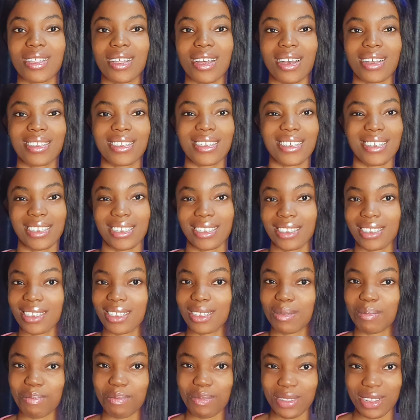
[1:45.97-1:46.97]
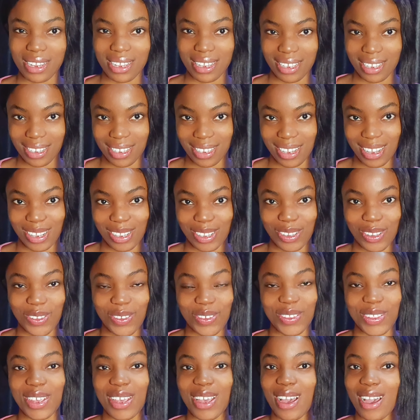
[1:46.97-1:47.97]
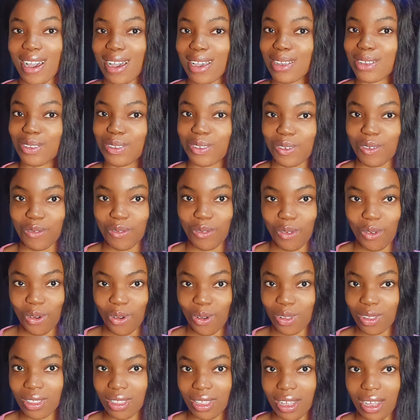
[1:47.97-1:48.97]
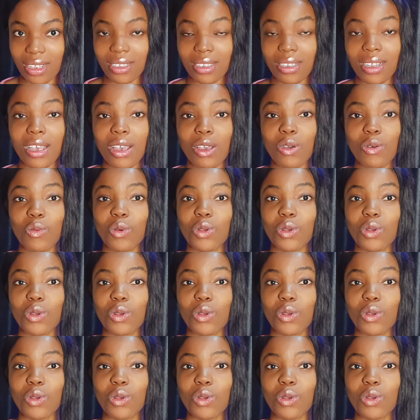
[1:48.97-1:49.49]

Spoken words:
that isn't pleasant to the eyes of others?